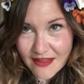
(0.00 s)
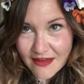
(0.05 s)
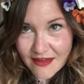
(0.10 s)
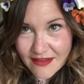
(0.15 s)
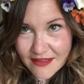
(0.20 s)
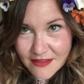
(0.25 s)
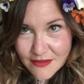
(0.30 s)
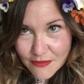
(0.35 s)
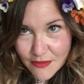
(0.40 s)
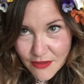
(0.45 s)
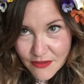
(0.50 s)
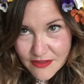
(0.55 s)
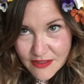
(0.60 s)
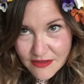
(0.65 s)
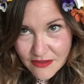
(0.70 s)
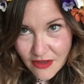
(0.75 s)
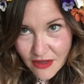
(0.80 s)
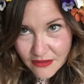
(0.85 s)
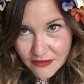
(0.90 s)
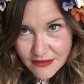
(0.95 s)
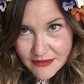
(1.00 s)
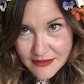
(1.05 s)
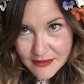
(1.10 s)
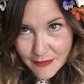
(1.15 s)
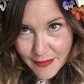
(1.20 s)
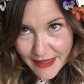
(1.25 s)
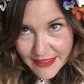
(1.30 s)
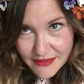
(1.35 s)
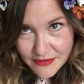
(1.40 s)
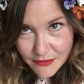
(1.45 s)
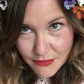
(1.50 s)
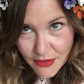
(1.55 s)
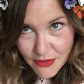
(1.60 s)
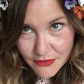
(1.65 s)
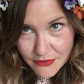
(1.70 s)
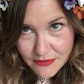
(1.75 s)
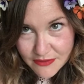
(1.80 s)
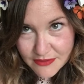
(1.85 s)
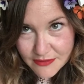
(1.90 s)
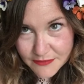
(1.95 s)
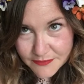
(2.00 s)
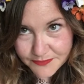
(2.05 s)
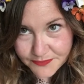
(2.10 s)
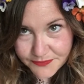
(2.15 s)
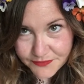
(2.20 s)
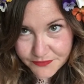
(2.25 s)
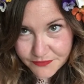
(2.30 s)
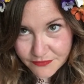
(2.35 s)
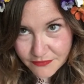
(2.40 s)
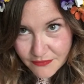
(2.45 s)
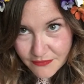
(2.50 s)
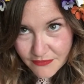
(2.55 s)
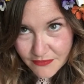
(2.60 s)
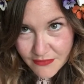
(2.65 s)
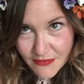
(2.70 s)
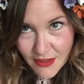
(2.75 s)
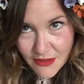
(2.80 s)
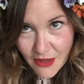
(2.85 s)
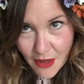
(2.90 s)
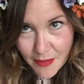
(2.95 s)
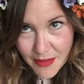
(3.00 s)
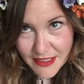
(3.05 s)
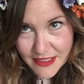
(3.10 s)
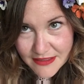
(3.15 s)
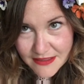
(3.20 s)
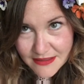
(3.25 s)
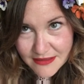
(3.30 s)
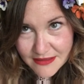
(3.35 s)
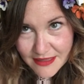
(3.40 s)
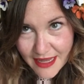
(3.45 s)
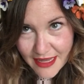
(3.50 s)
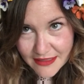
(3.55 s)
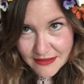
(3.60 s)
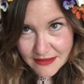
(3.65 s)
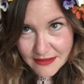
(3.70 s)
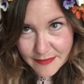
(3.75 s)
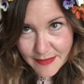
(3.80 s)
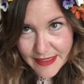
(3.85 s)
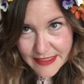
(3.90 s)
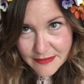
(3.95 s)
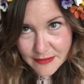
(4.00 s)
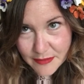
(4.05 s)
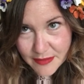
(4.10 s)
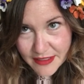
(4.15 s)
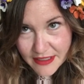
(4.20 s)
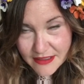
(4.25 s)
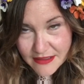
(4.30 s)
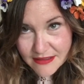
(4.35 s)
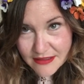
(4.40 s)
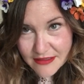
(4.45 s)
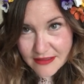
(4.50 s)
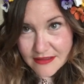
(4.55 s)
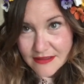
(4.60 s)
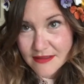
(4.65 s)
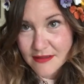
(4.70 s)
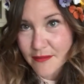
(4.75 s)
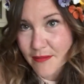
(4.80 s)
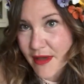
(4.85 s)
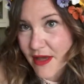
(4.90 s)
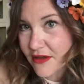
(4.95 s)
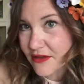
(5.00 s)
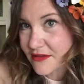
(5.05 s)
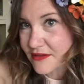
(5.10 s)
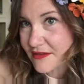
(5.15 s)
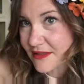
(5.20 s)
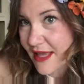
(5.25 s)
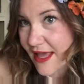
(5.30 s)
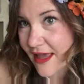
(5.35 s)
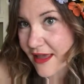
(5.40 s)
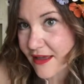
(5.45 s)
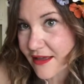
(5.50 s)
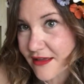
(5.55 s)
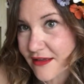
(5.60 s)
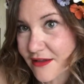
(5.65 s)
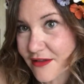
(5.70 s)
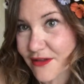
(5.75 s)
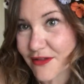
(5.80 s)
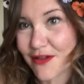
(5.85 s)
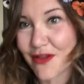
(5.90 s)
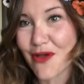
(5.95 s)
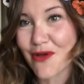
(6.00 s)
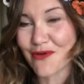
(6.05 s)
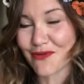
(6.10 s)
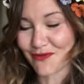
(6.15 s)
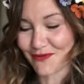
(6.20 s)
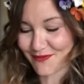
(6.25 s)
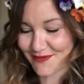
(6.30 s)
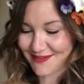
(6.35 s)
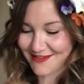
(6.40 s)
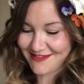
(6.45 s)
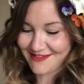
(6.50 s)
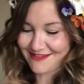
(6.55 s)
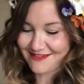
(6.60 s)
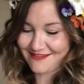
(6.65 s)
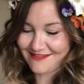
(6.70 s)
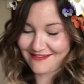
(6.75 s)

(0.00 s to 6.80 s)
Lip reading: This rose is called a spice rose, not because it has a spice, but because it smells like cloves.